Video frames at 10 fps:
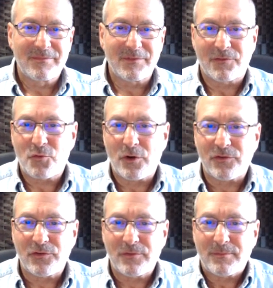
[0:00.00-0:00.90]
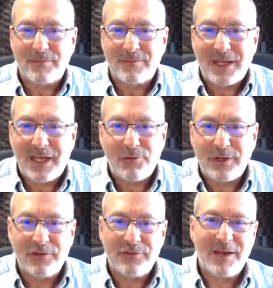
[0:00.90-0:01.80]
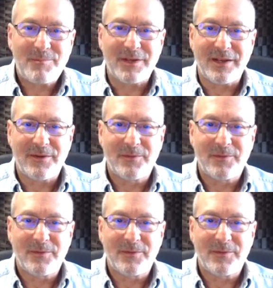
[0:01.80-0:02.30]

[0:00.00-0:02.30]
Of course, hearing is happening.